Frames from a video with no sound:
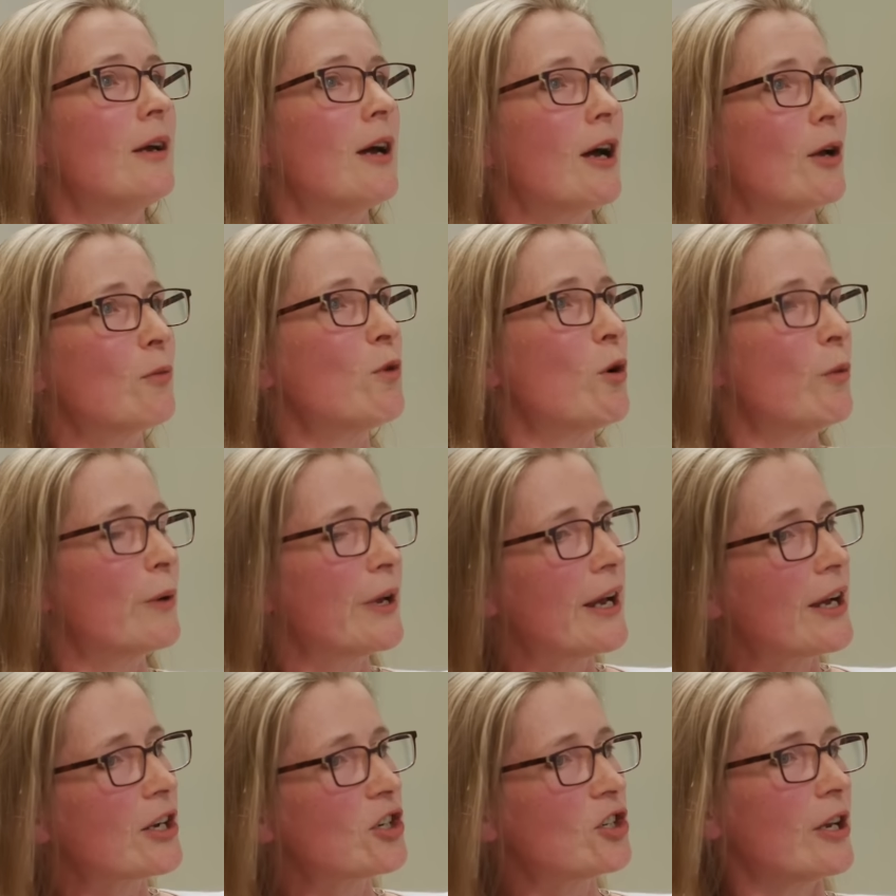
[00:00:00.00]
And what
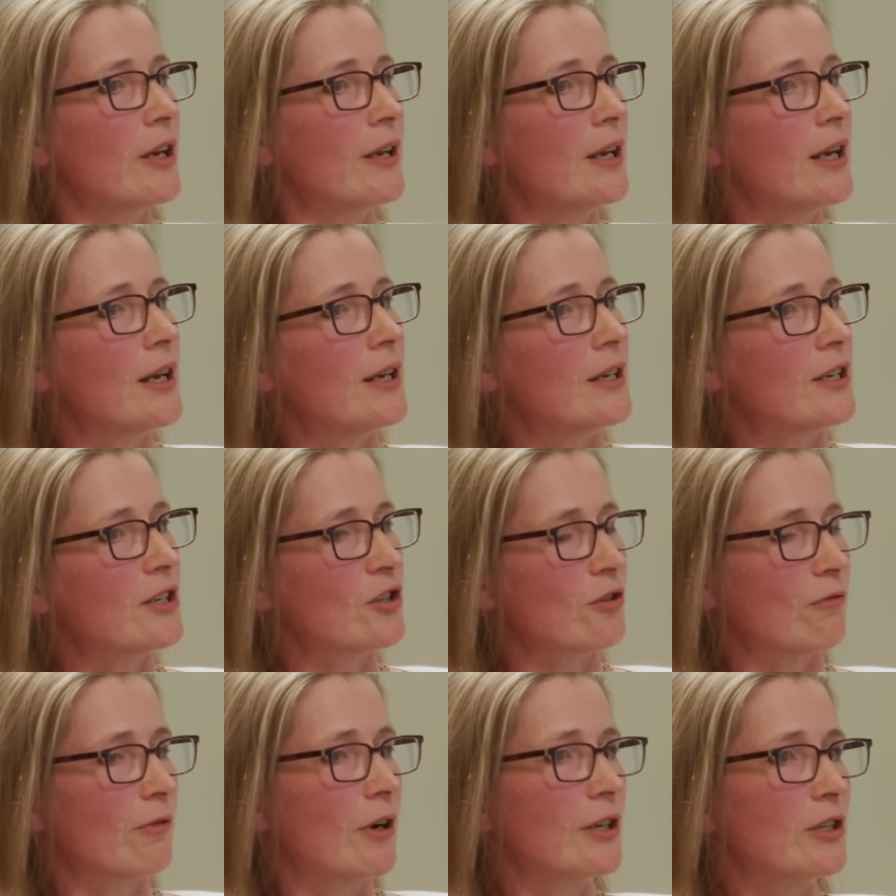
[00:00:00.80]
we actually need
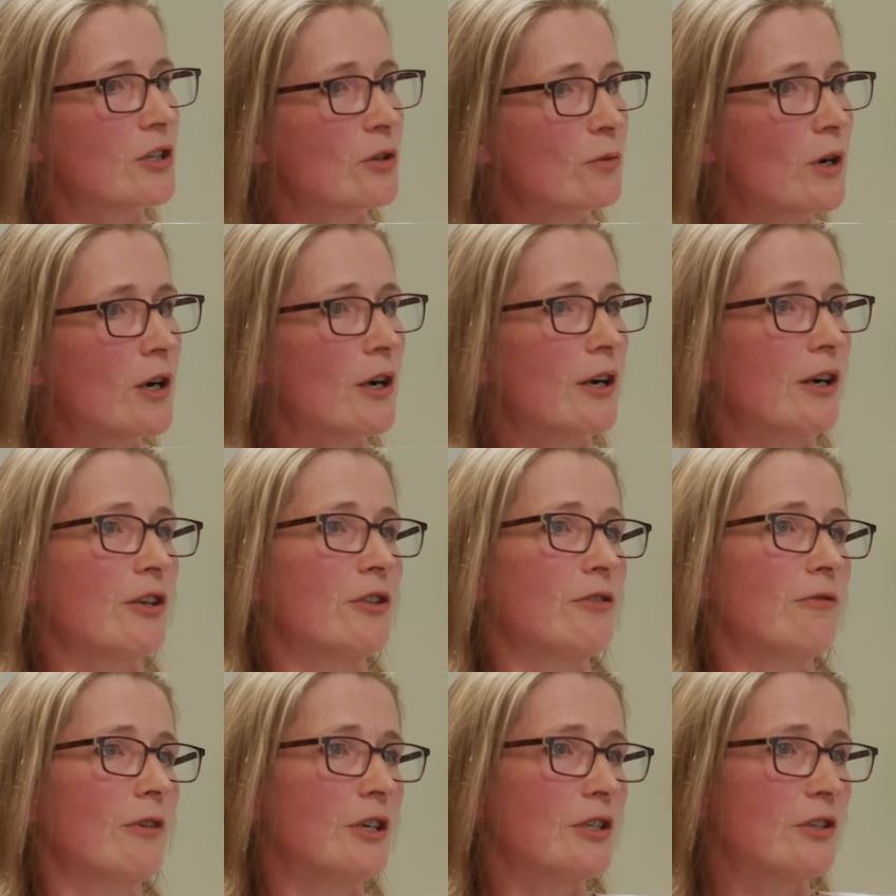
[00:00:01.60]
is the right to work
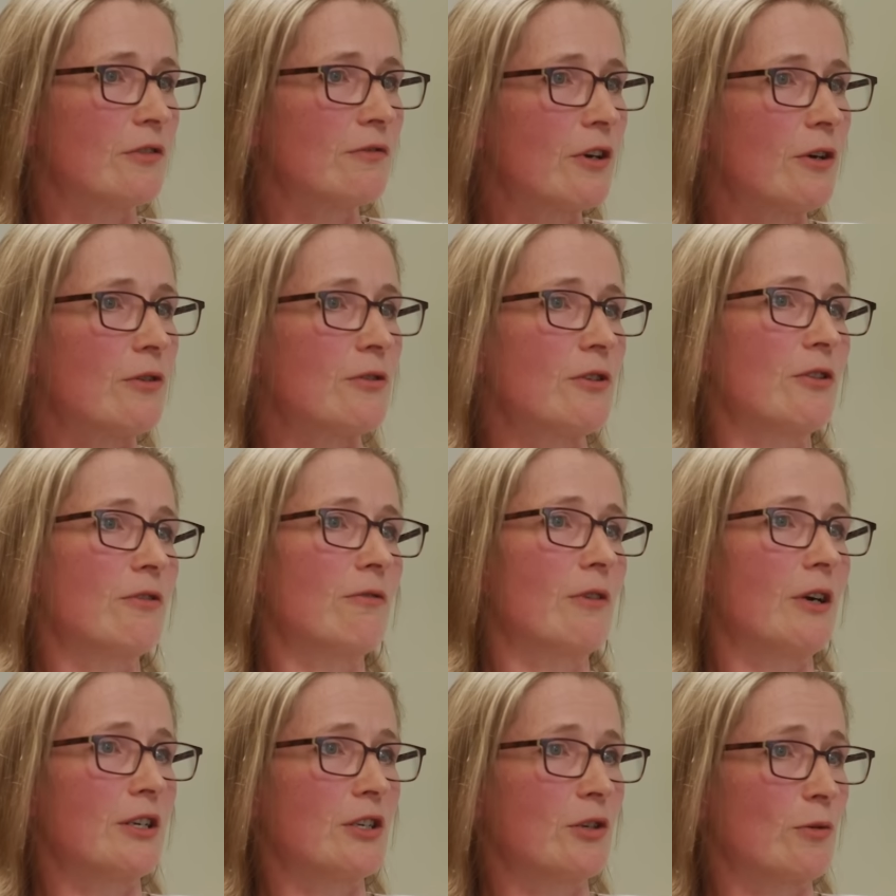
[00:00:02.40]
and the right to vote and the
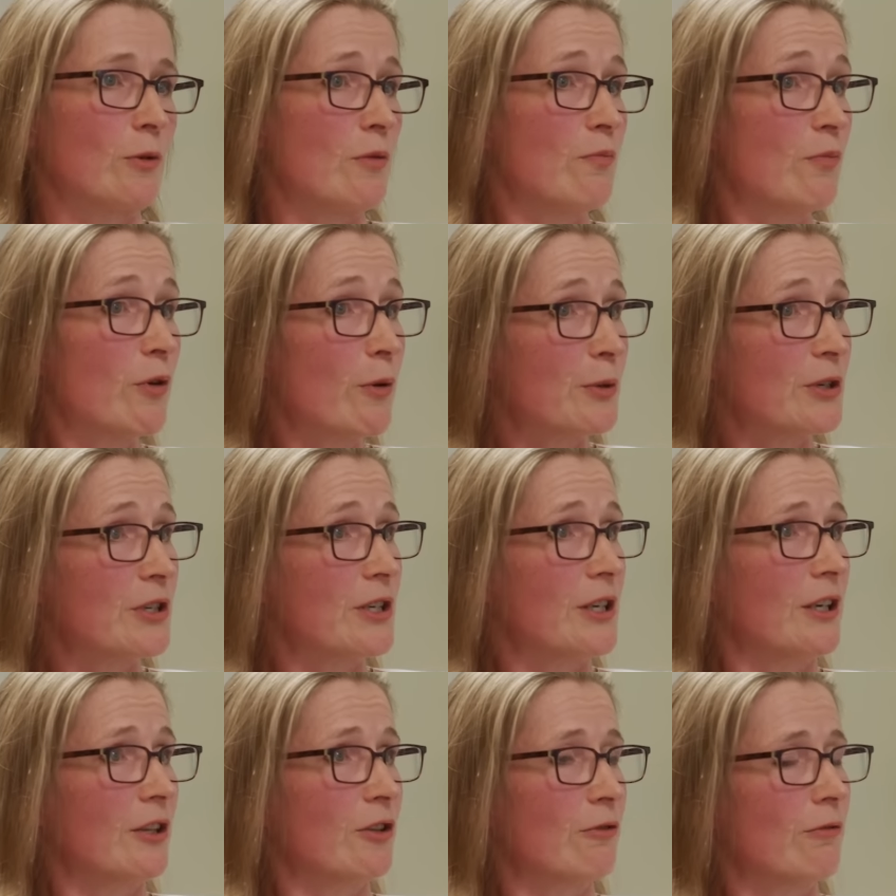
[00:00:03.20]
right to own
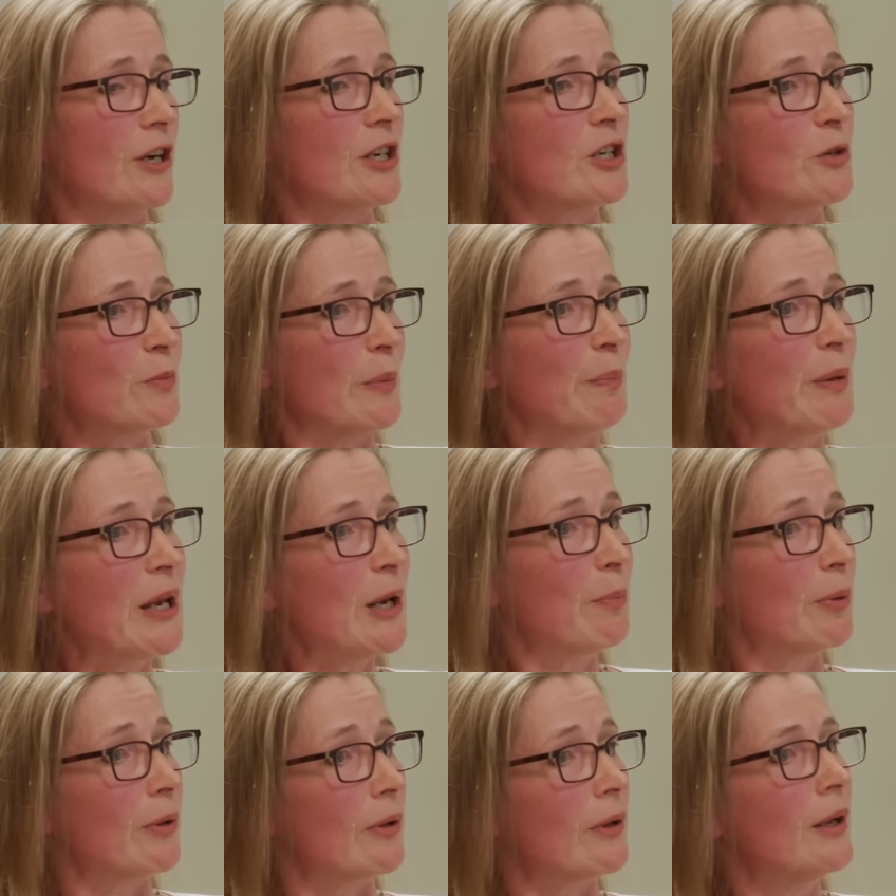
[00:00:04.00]
property and the right to be
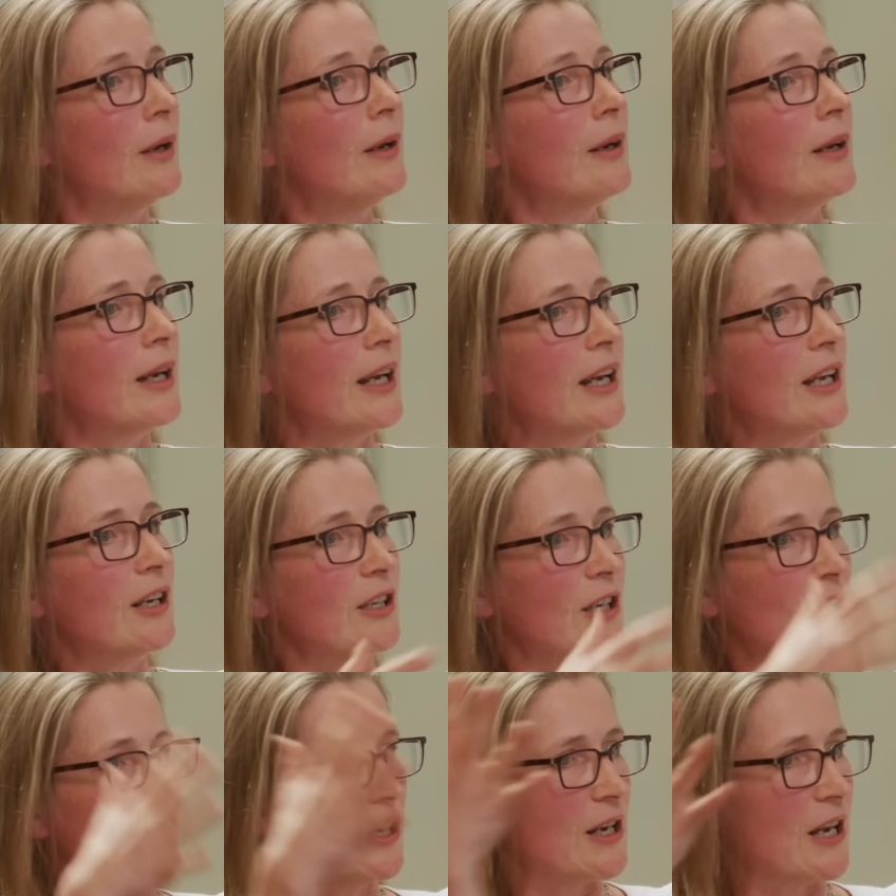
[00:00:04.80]
people
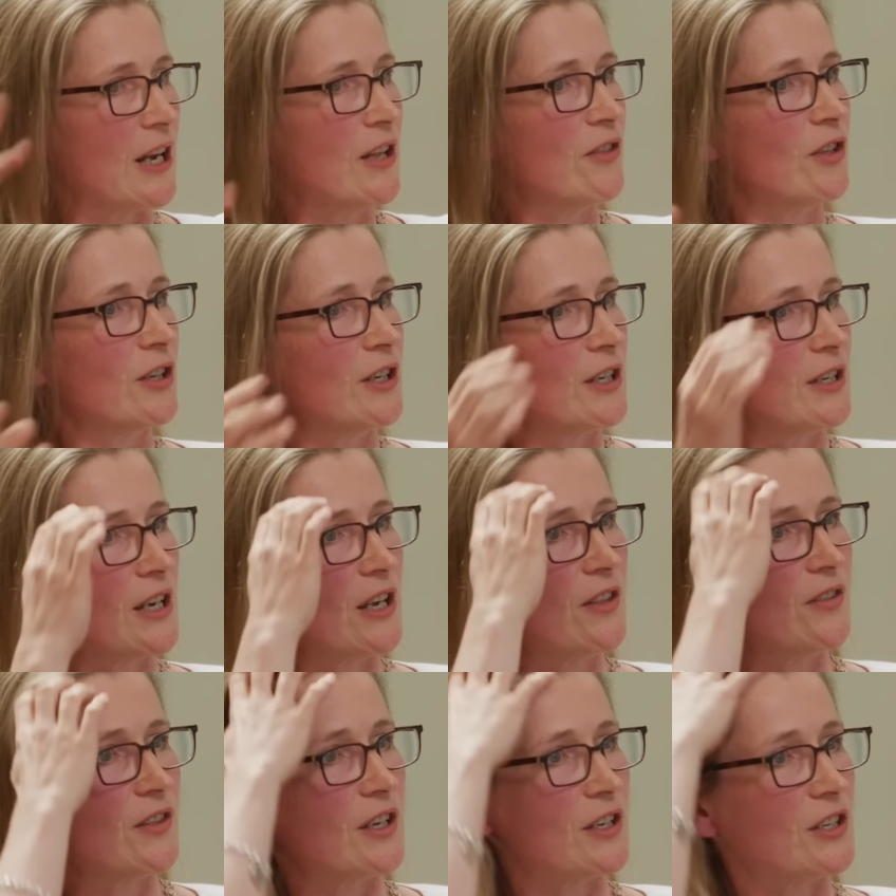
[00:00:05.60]
in, in, in the,
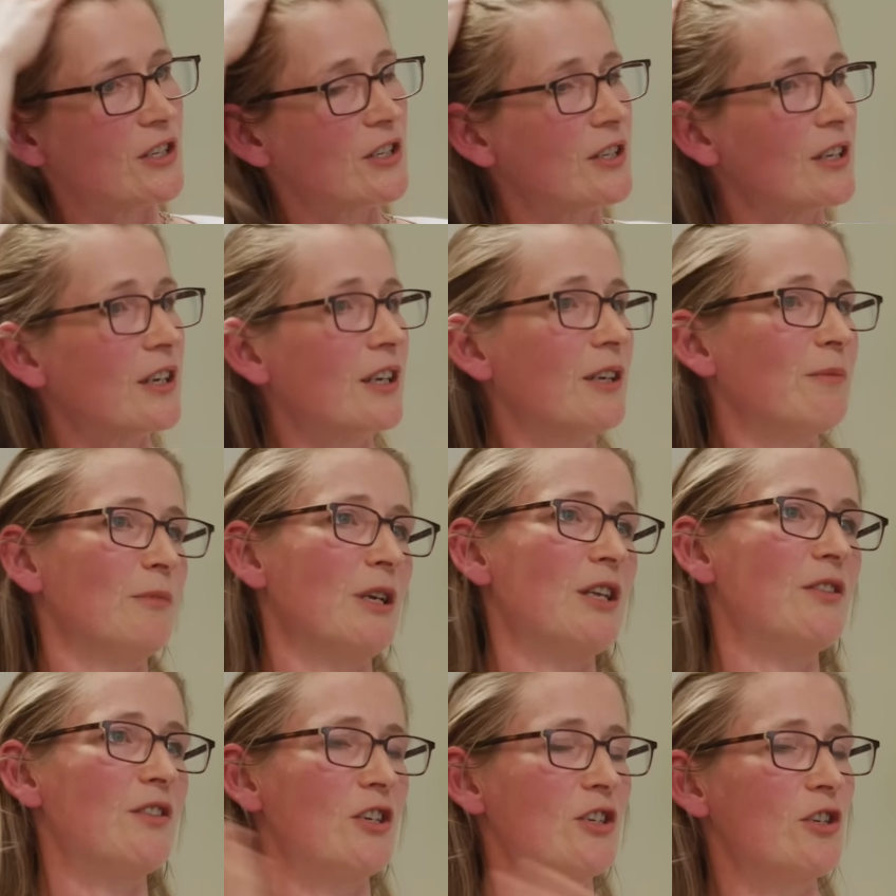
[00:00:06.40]
in this, in,
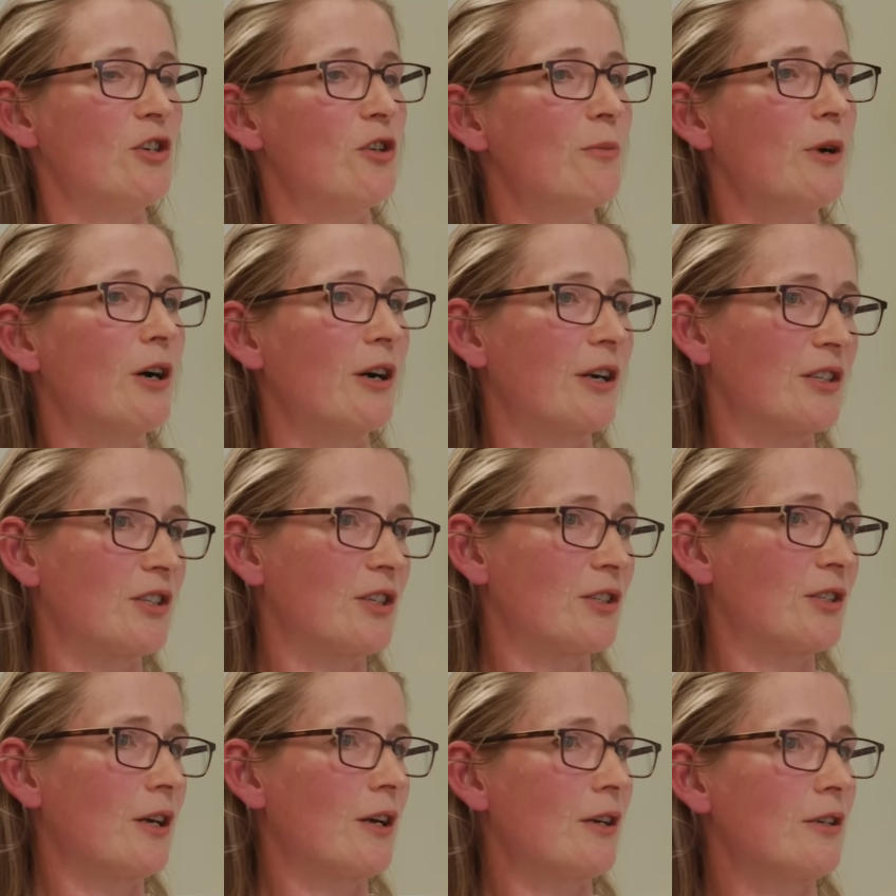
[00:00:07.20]
in this new market
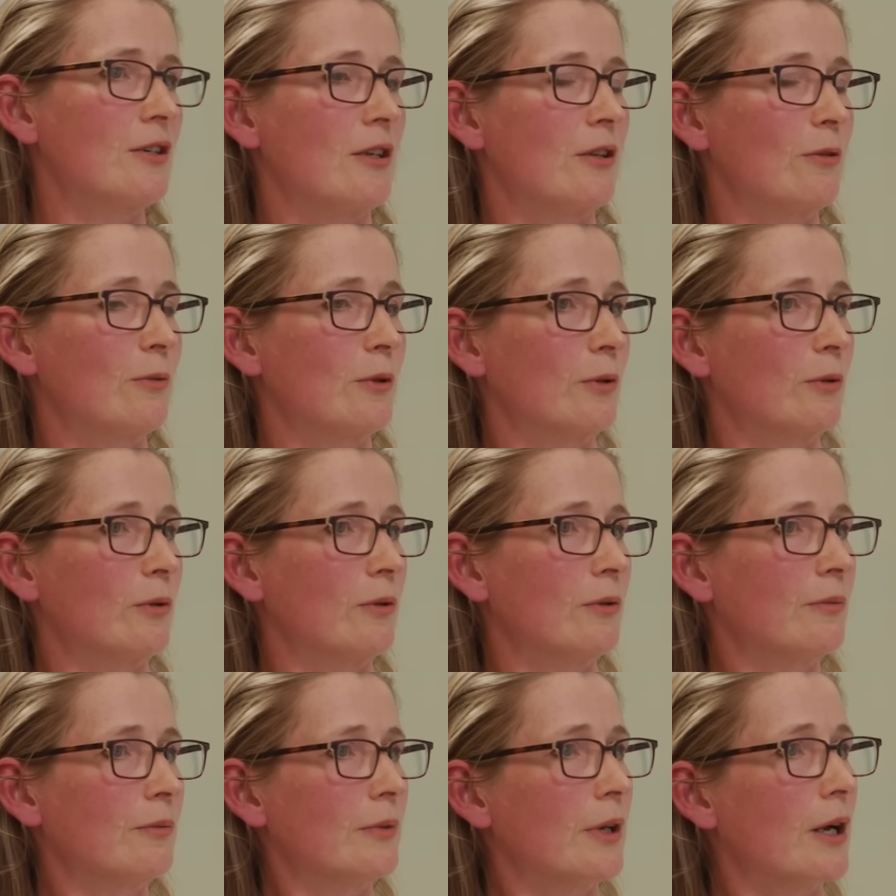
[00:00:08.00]
society that we're
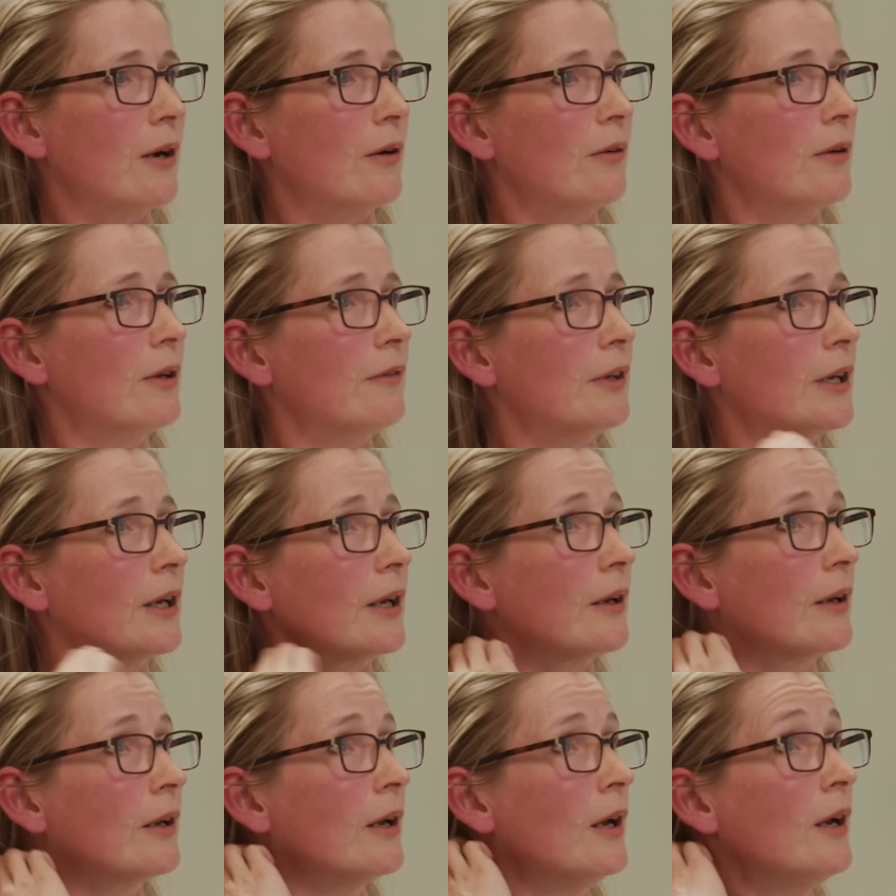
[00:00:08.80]
all now living
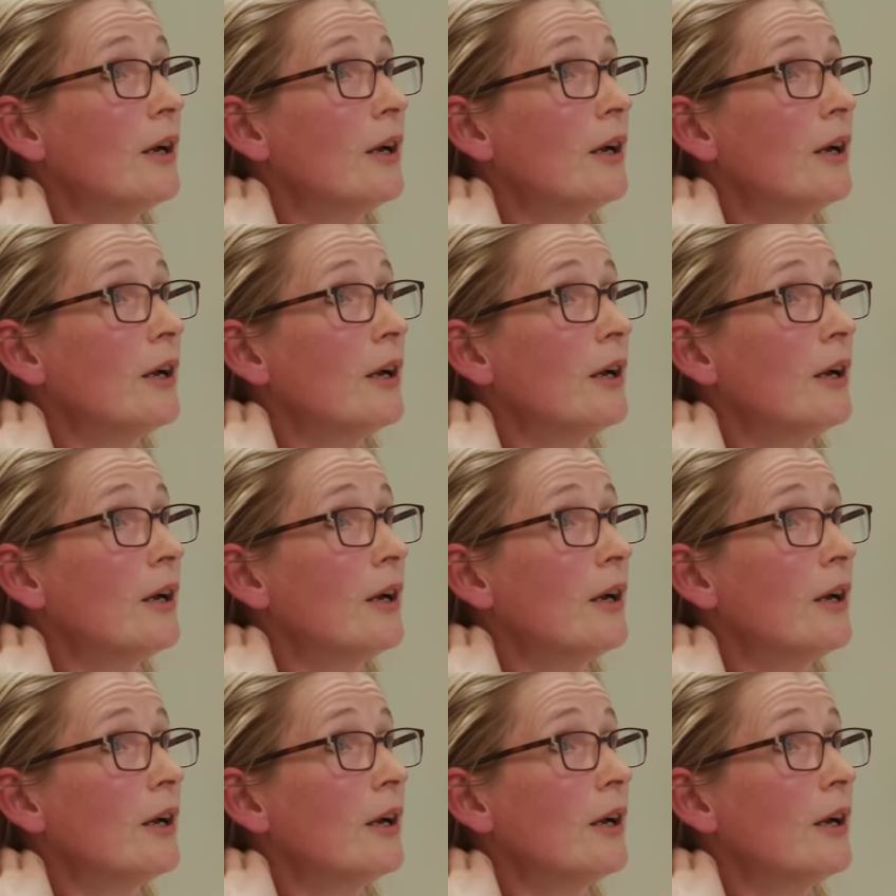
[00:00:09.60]
in.